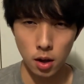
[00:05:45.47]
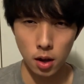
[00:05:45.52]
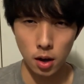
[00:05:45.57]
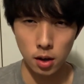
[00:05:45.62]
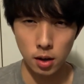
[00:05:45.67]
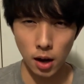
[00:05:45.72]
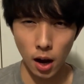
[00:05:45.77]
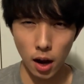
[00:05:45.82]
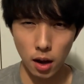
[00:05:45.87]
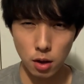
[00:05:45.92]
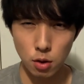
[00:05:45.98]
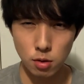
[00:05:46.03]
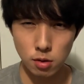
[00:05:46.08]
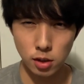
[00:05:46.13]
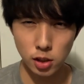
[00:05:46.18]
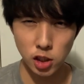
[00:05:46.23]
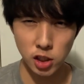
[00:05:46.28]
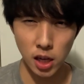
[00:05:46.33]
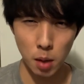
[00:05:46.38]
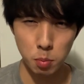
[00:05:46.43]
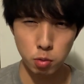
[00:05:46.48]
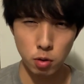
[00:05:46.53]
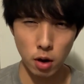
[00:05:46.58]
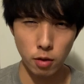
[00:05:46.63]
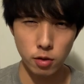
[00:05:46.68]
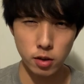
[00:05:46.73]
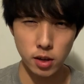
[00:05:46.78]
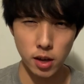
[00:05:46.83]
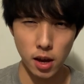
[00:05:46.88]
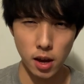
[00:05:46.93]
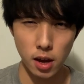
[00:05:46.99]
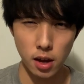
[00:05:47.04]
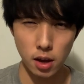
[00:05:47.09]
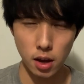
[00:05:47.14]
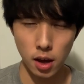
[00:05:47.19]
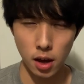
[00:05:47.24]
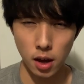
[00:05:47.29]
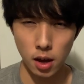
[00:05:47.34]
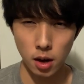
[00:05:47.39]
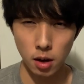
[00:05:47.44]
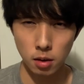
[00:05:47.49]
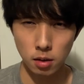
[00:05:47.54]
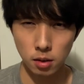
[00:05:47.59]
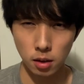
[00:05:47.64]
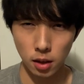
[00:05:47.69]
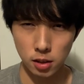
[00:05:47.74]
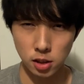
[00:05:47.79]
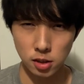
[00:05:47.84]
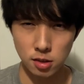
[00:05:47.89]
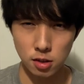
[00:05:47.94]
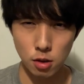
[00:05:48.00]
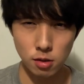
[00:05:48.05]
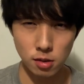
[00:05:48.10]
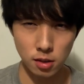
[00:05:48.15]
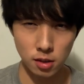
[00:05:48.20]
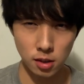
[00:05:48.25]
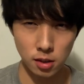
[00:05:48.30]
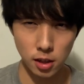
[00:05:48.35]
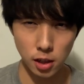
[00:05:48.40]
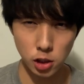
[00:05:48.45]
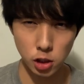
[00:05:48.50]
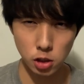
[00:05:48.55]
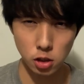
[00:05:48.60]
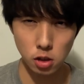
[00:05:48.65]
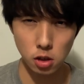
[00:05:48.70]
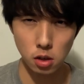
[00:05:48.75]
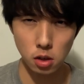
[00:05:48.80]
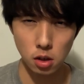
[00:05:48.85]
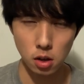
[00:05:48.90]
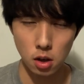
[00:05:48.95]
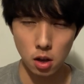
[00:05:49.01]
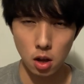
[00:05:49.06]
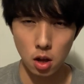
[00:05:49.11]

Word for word: not using shampoo every day and like just using conditioner.